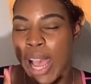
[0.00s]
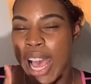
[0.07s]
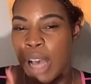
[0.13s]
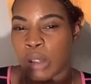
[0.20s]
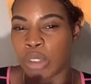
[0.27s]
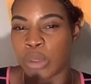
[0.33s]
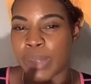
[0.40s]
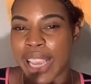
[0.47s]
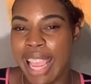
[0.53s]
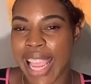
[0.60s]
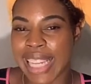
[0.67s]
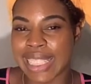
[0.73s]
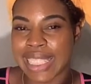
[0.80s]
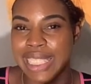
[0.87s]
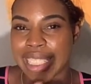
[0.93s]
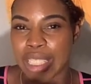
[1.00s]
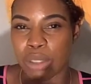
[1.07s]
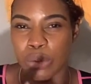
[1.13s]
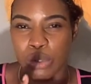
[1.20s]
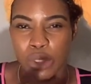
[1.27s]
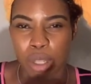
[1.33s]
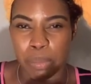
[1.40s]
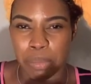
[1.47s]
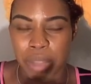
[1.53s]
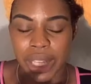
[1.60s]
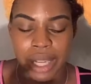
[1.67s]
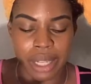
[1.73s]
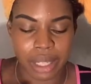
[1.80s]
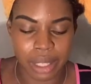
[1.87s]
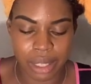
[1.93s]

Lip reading: how to execute something.